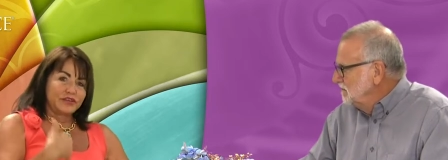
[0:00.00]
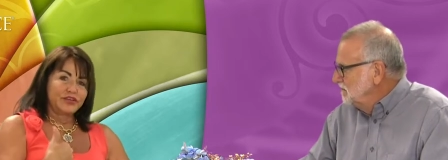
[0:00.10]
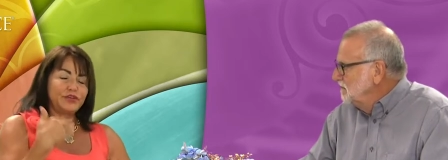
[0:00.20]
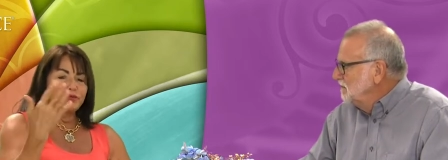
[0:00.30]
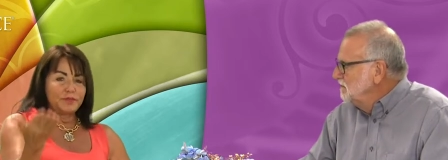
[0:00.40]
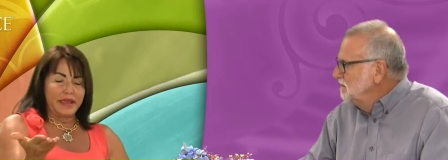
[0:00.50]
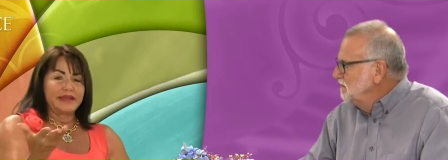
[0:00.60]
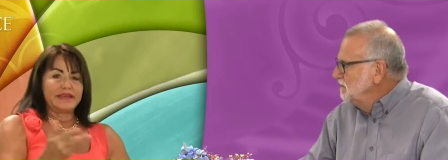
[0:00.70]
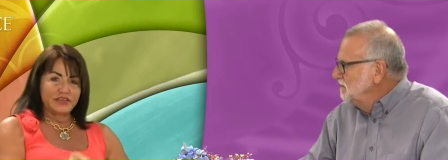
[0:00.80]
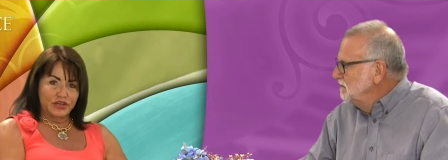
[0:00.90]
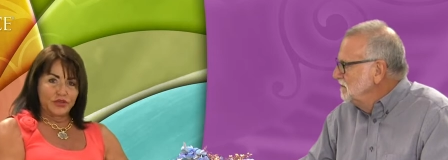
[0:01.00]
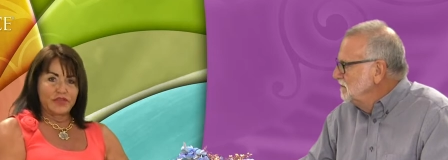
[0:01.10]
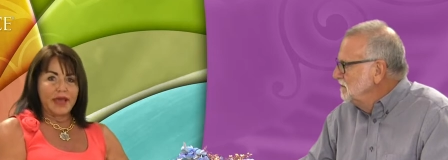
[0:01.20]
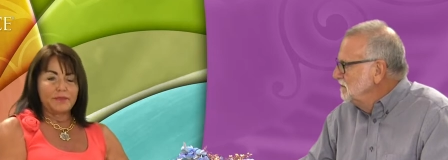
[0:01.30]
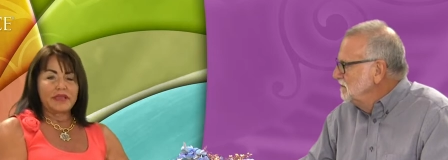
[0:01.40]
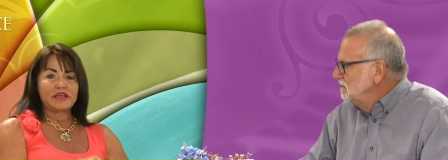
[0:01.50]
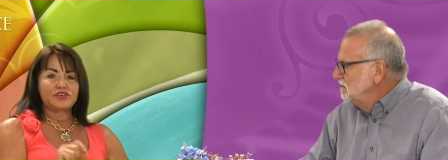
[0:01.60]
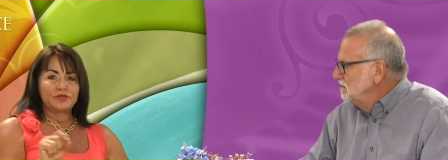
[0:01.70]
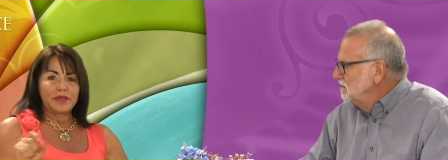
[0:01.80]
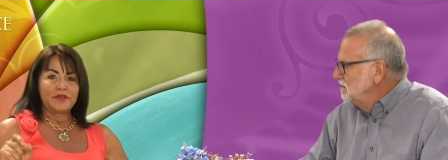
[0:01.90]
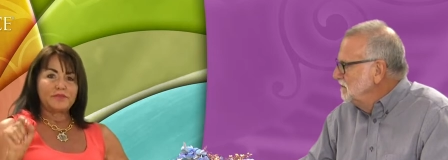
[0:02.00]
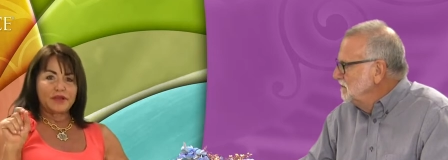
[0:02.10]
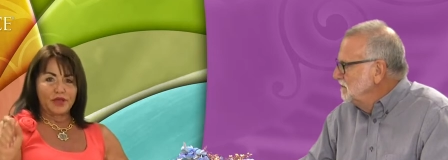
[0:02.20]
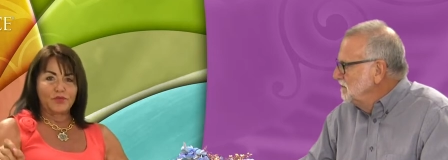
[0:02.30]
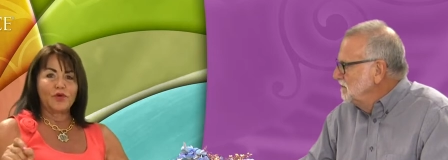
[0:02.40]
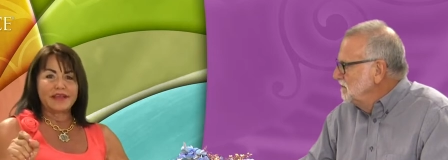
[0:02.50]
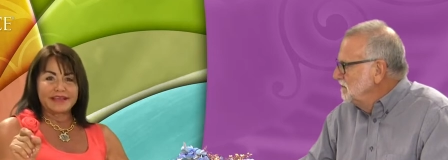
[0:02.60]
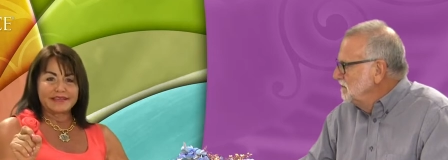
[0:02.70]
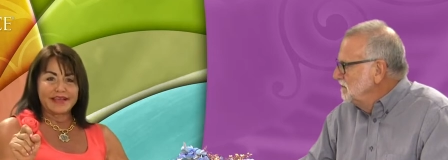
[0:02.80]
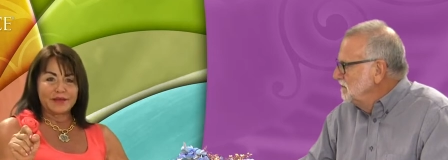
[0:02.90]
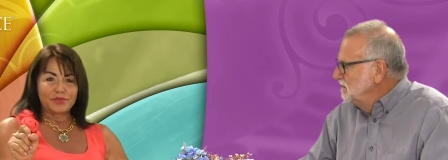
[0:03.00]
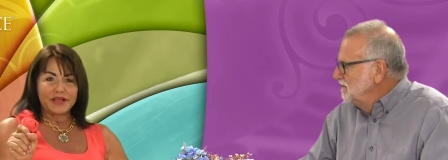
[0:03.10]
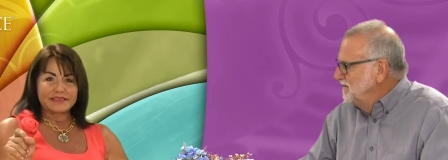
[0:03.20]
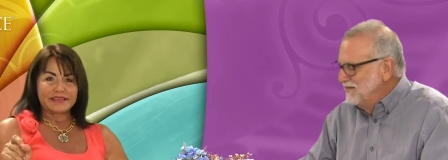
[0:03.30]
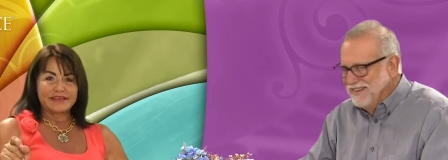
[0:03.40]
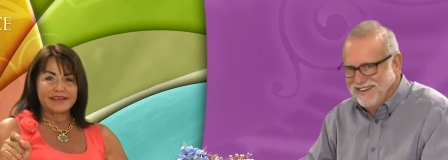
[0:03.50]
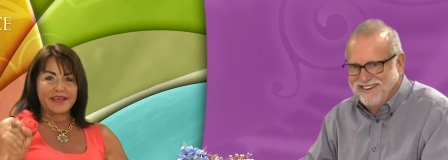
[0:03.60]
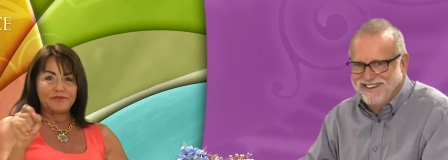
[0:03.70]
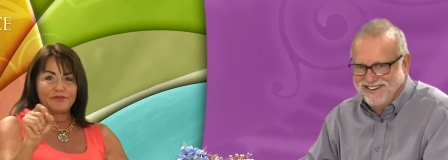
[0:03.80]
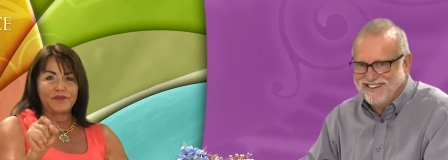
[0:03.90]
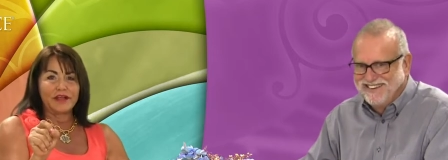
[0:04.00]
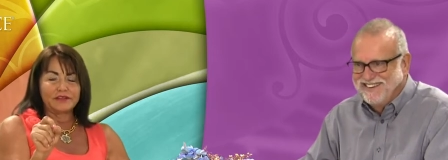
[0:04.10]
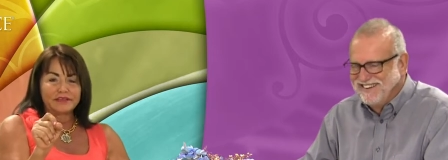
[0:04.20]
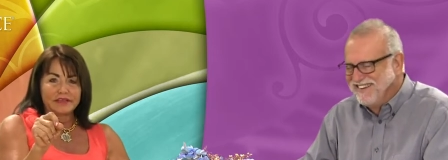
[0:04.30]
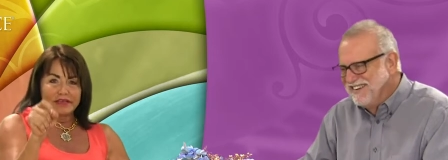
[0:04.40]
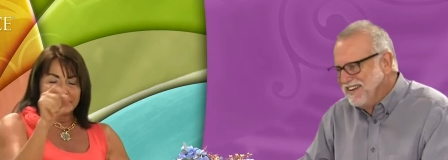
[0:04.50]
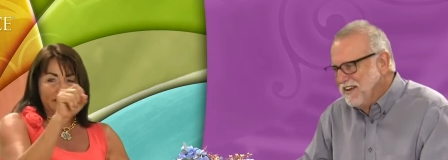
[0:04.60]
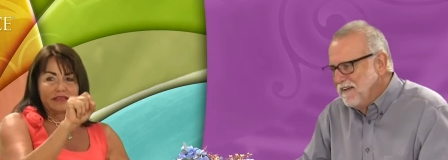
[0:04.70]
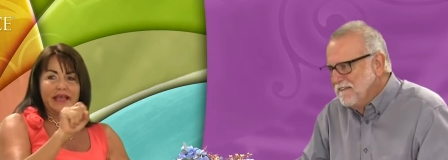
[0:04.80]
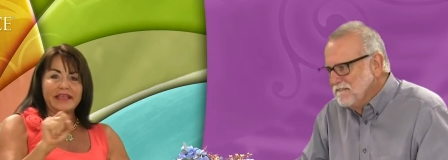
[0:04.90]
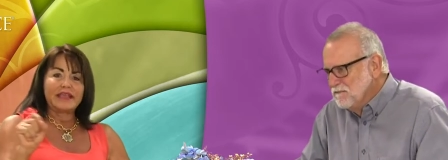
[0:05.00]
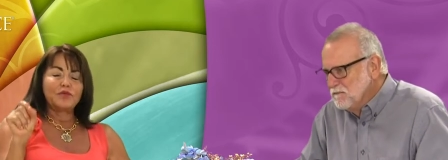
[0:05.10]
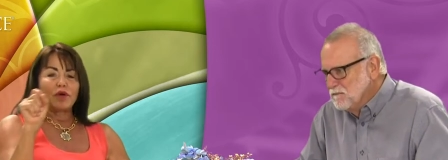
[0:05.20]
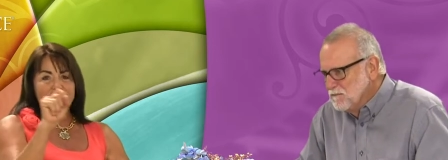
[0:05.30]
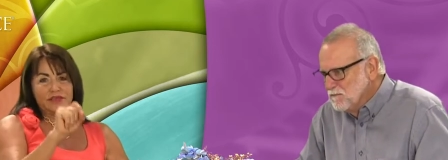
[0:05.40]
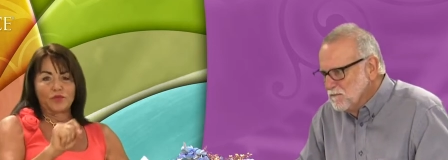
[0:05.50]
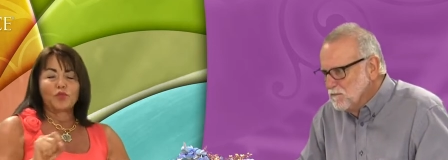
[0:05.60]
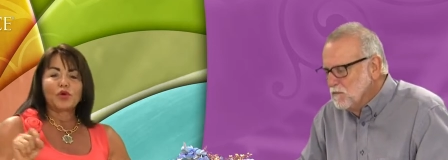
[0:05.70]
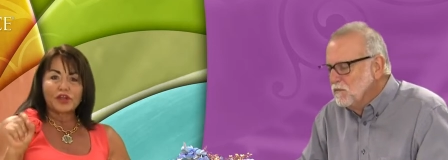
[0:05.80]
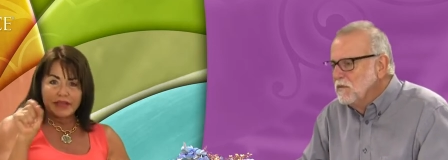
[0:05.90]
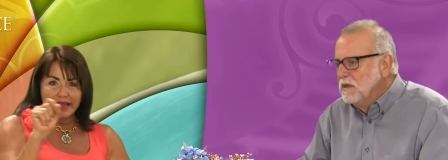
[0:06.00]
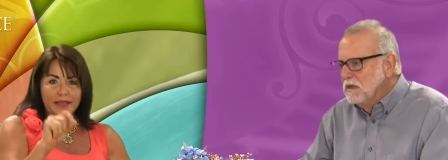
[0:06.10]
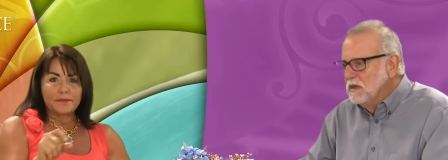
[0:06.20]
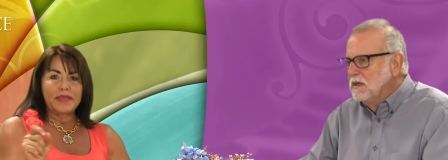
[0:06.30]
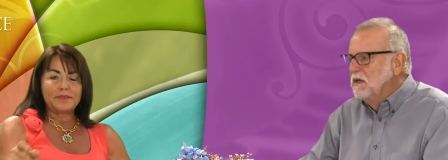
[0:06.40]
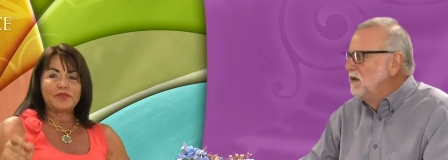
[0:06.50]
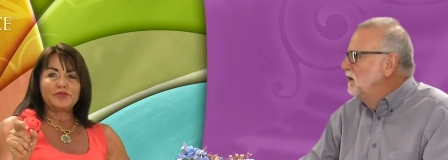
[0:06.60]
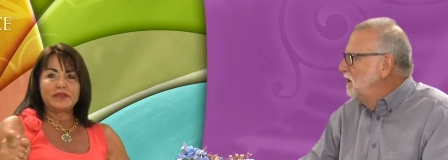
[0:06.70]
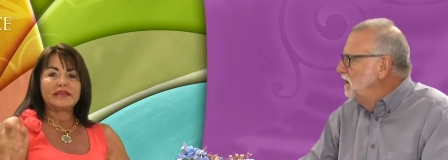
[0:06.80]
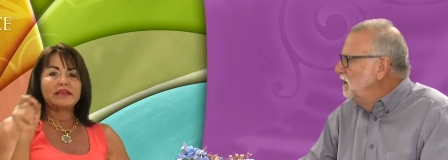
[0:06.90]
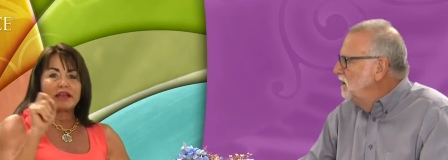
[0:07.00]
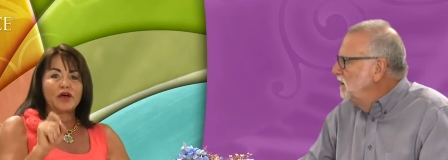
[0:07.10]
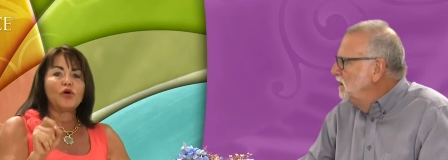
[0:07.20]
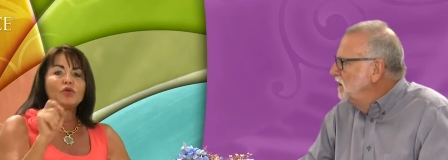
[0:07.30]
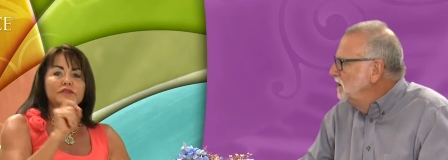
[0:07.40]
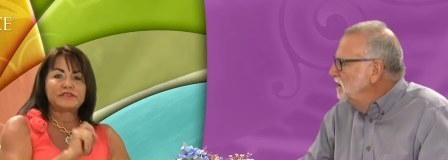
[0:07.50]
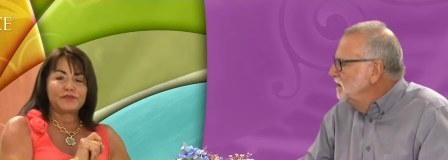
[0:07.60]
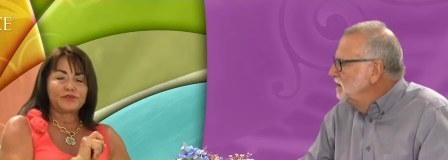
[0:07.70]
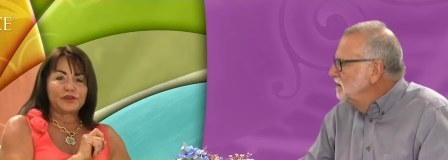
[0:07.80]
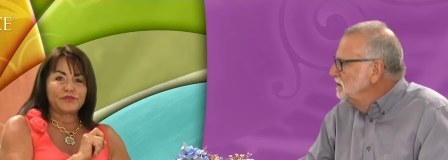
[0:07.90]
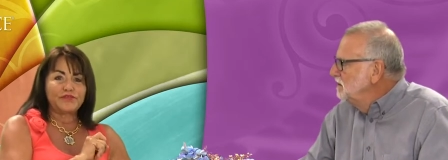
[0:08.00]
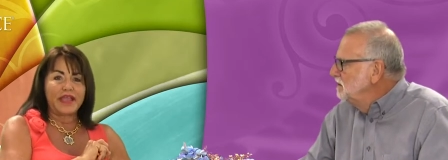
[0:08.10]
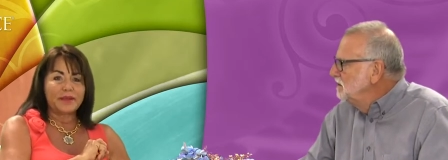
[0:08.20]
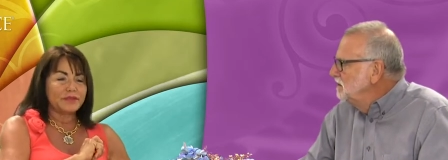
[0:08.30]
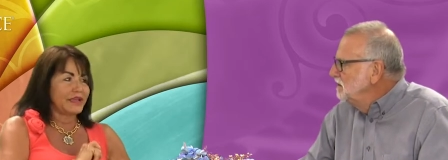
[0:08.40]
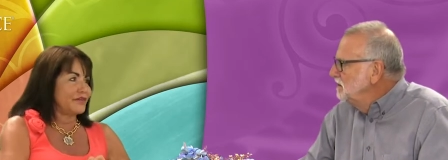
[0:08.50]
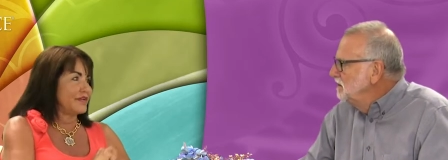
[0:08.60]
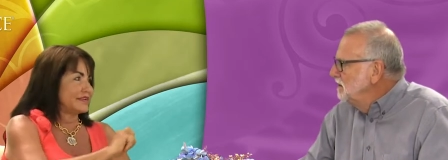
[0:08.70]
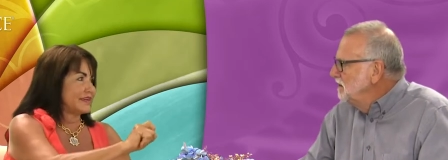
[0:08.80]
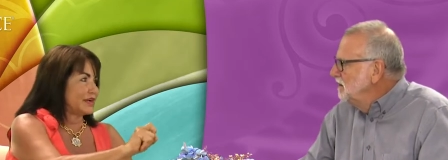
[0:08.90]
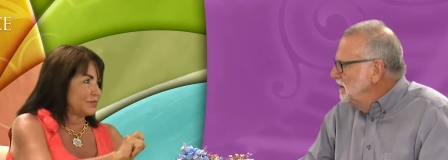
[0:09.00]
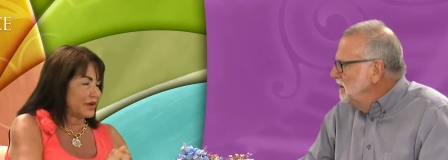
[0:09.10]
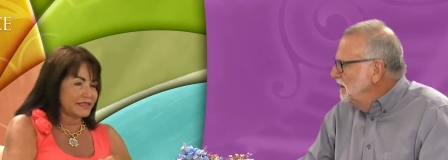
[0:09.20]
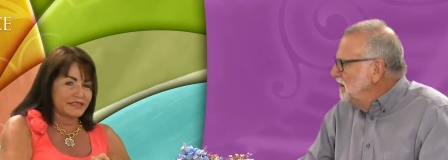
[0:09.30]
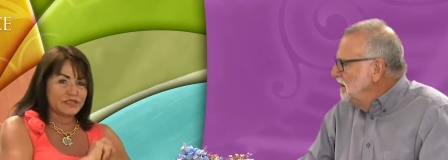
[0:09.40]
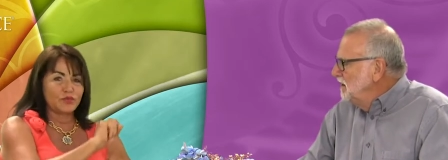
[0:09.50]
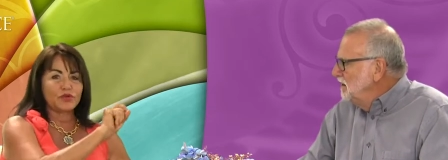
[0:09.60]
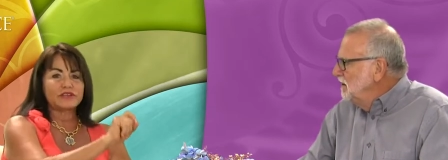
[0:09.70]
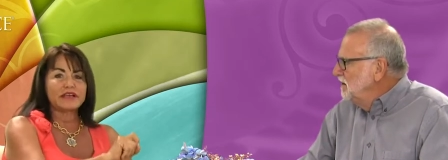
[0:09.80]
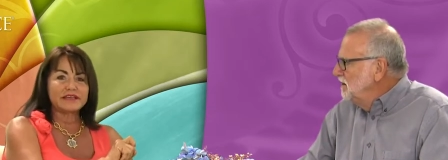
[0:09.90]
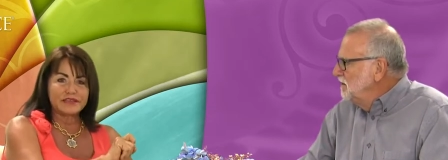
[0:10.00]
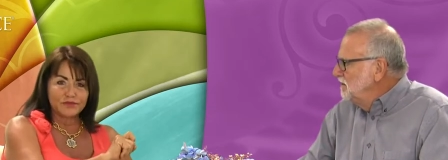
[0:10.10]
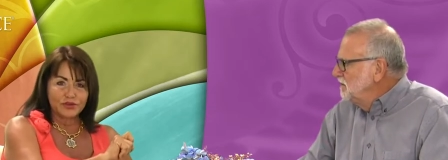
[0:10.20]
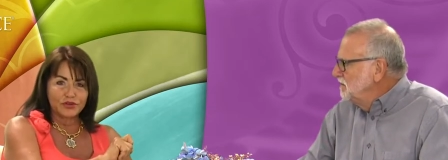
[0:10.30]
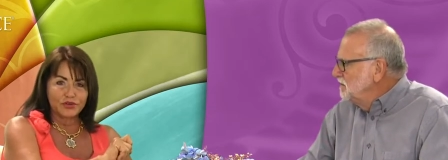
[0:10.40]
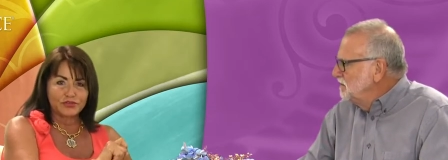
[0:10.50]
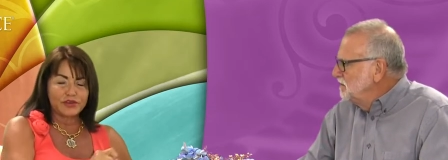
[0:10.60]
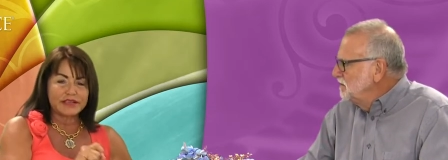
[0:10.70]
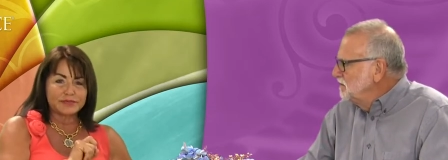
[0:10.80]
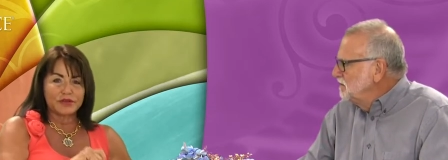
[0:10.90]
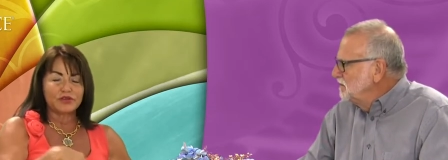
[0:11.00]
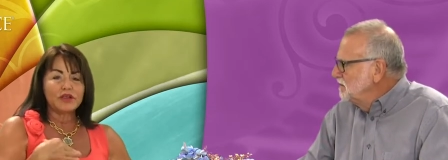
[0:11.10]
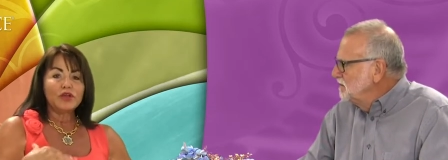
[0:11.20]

Speaker 1: You may need to know that because you may have been on one antidepressant and felt like it wasn't working and maybe you needed a whole different family of antidepressants that worked on a different neurotransmitter,